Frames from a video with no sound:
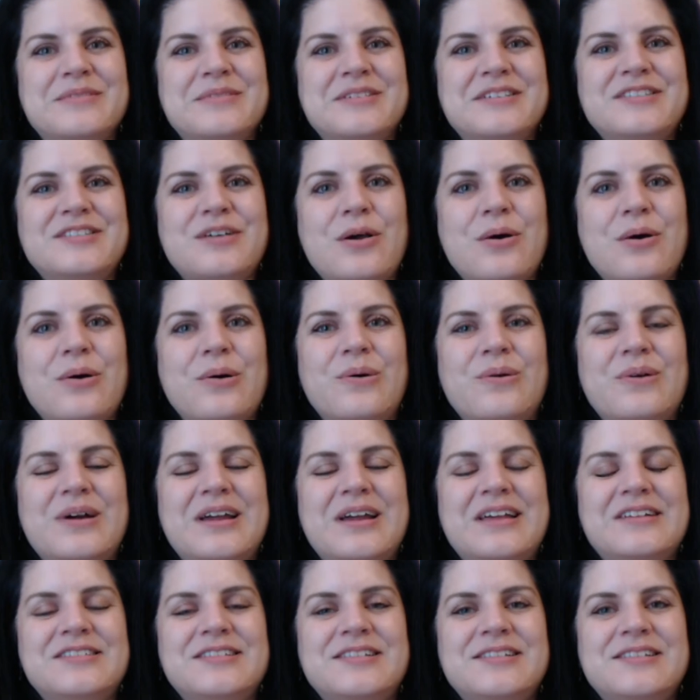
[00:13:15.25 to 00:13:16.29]
So
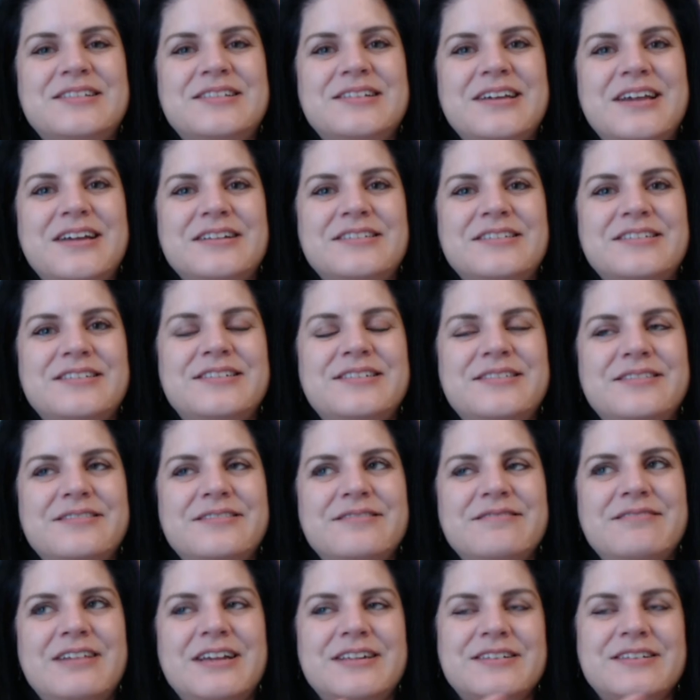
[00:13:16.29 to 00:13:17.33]
it's
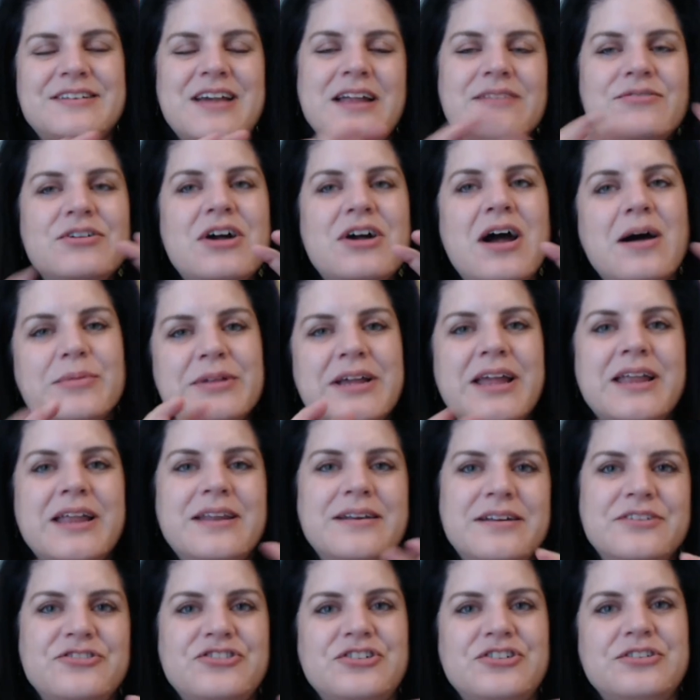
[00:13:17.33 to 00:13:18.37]
kind of a
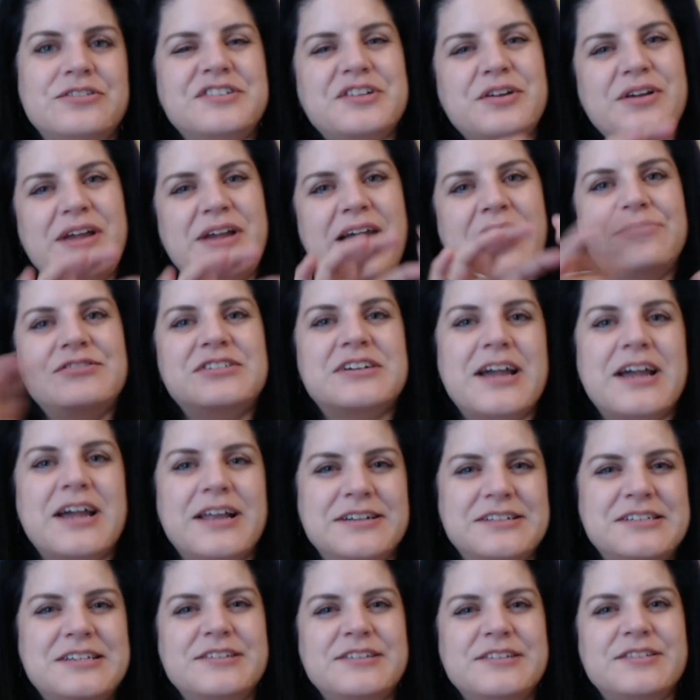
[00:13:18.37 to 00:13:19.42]
complicated issue. So you have to kind
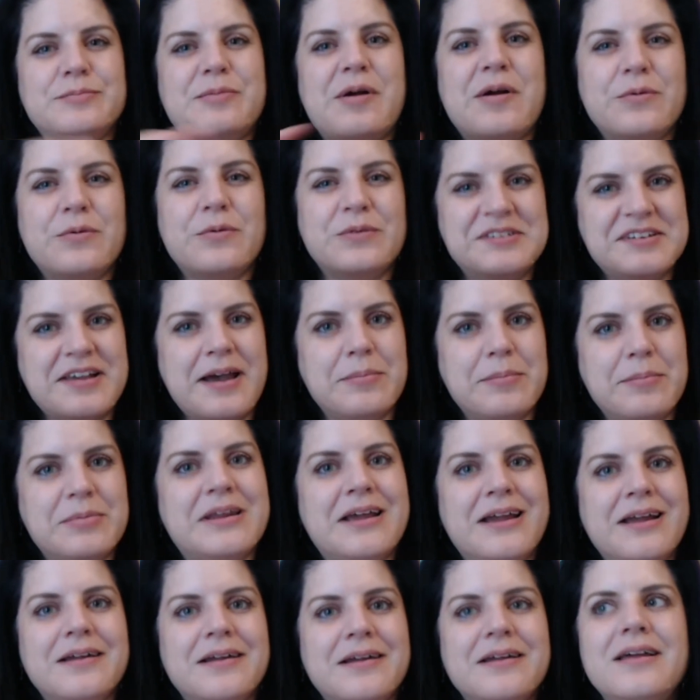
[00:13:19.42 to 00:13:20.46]
of tease apart what's
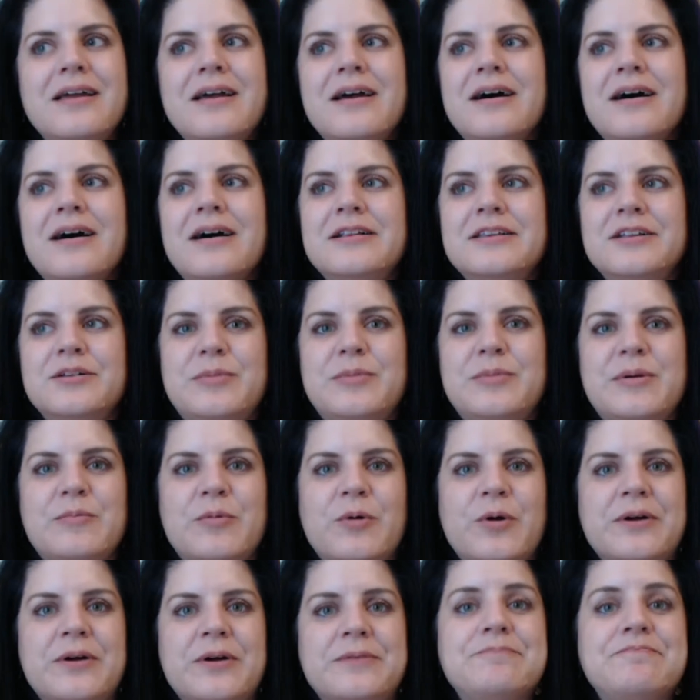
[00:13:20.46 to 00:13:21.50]
happening a little bit
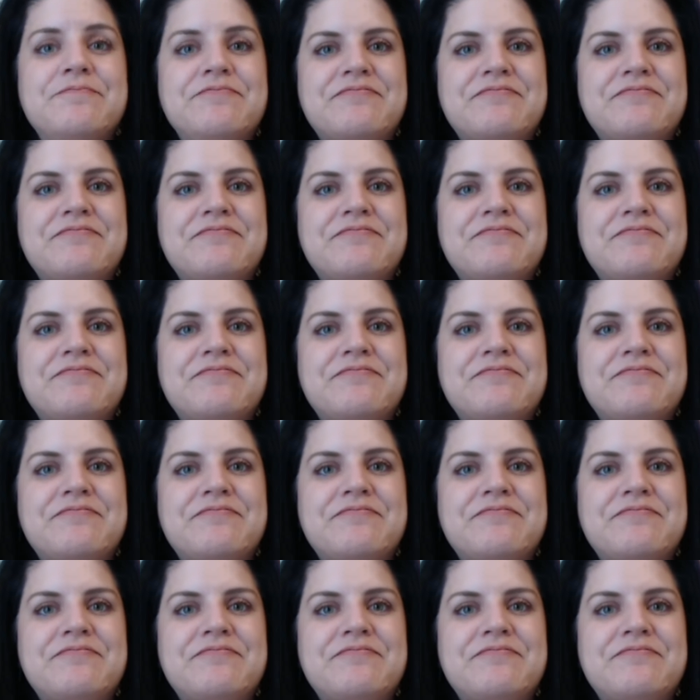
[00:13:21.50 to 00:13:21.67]
more.